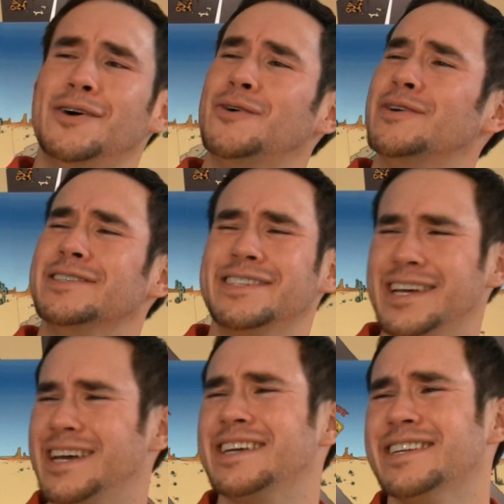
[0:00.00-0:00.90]
Oh.
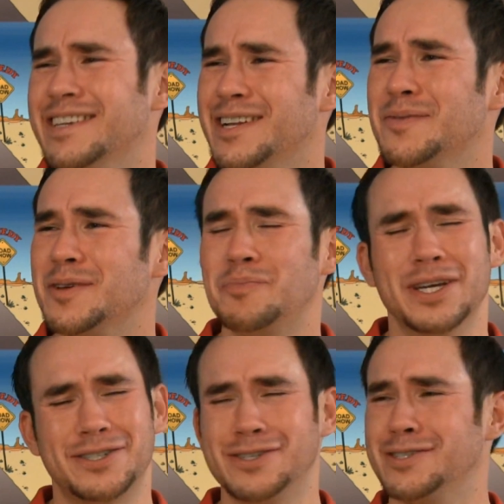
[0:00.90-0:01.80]
Yeah, you know what I mean?
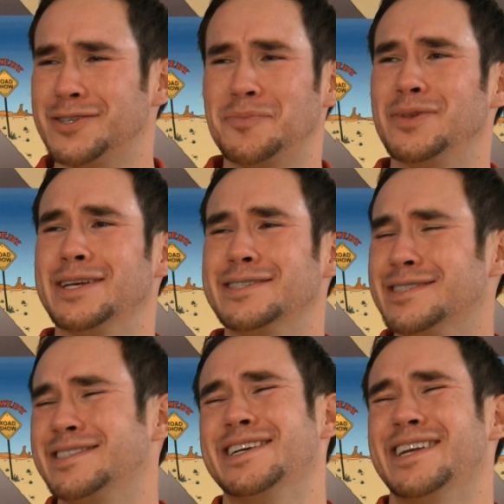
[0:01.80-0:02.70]
Pictures are
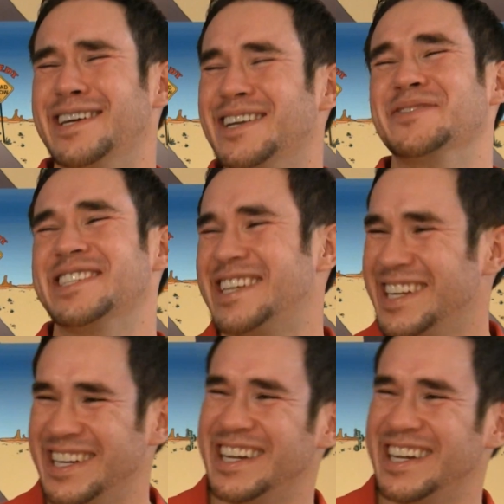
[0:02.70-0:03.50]
pluses. You know, I'm just kidding.